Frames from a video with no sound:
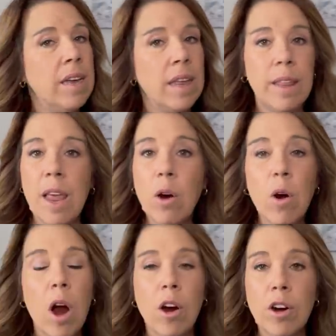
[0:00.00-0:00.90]

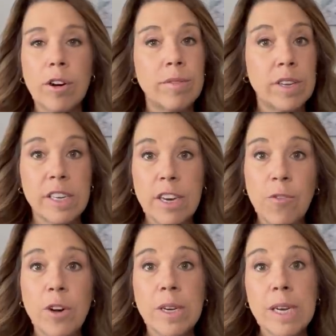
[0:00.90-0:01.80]
there are
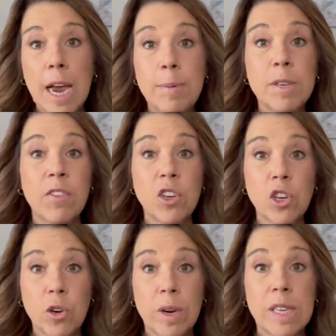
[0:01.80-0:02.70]
different types of
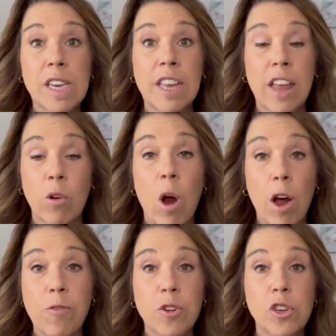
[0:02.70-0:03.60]
insurance that are
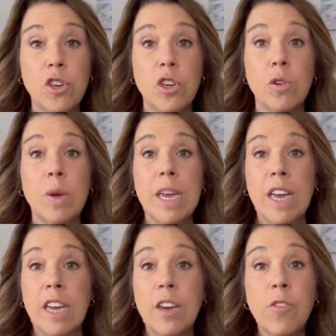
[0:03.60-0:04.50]
offered to you,
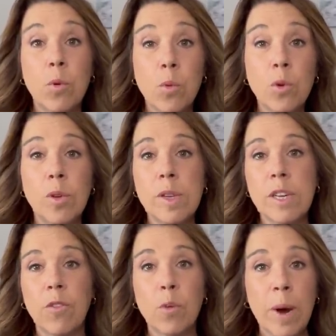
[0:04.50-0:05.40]
different rules,
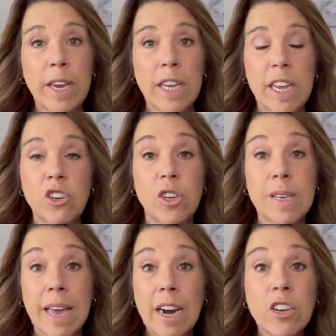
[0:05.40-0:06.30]
different regulations,
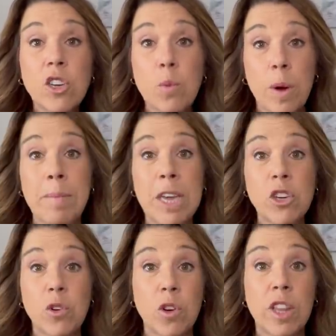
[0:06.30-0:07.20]
and I just want to make
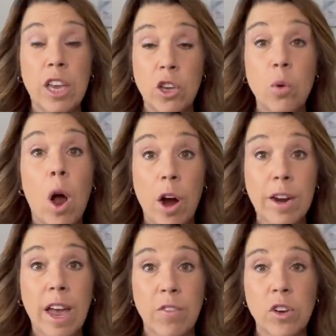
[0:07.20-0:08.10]
sure that you are
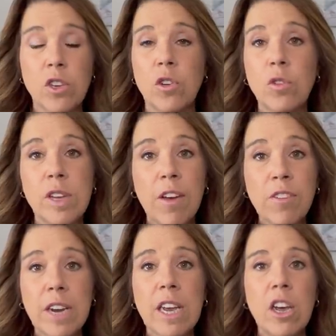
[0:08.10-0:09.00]
covered. So you
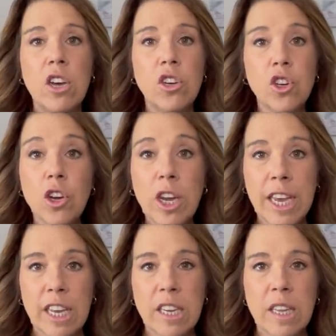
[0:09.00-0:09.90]
definitely should
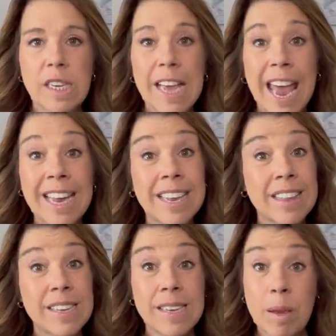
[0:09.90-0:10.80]
look into this, and at
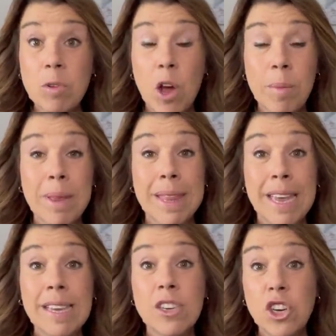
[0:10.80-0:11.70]
the same time,
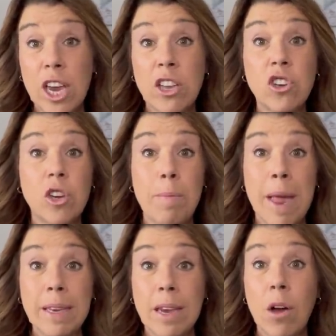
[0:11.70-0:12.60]
things change depending